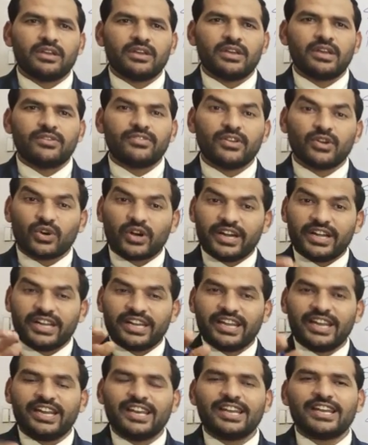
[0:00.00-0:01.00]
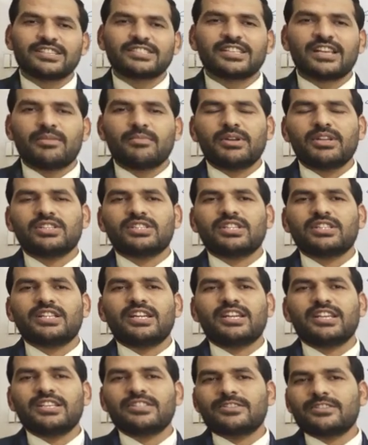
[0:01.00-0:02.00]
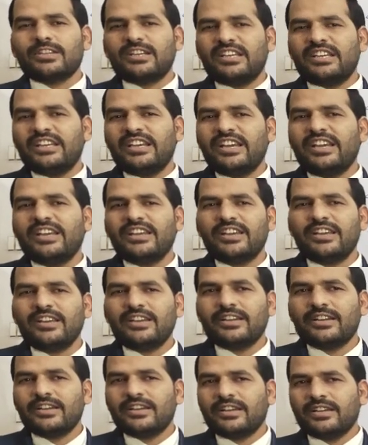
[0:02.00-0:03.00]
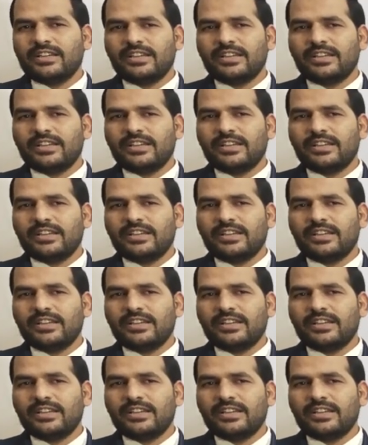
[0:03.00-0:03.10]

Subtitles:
If you write any examination, that is AE,